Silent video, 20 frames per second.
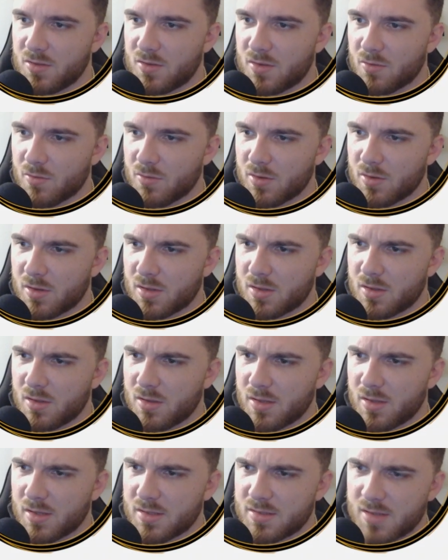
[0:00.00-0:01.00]
So we're going to
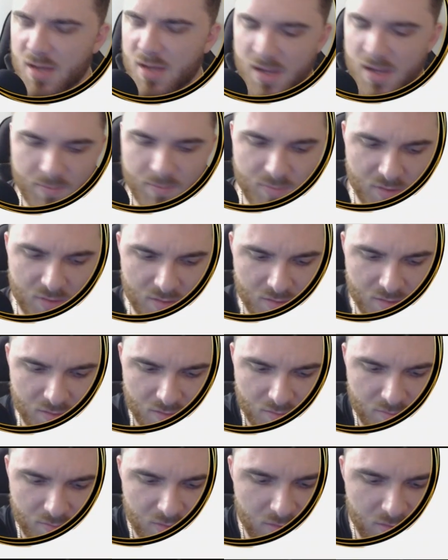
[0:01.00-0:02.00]
click type. This is
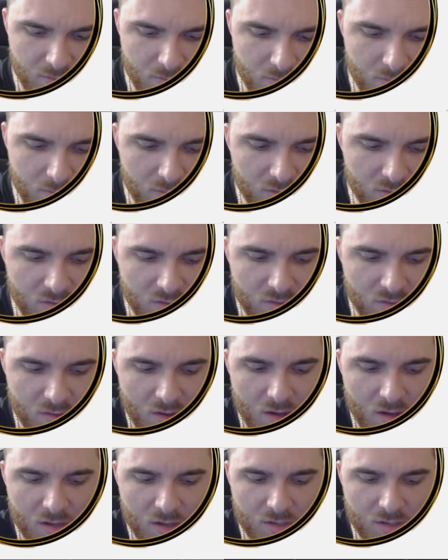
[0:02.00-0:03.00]
going to be
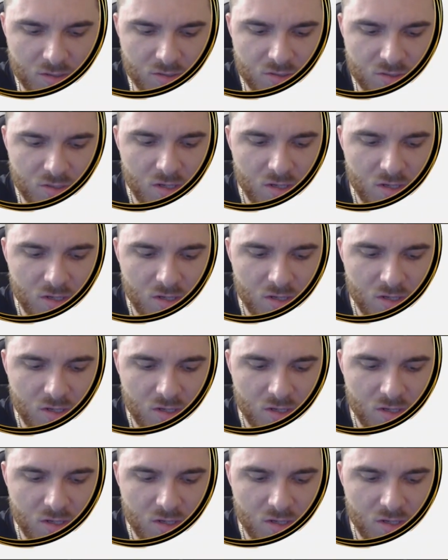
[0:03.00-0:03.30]
massage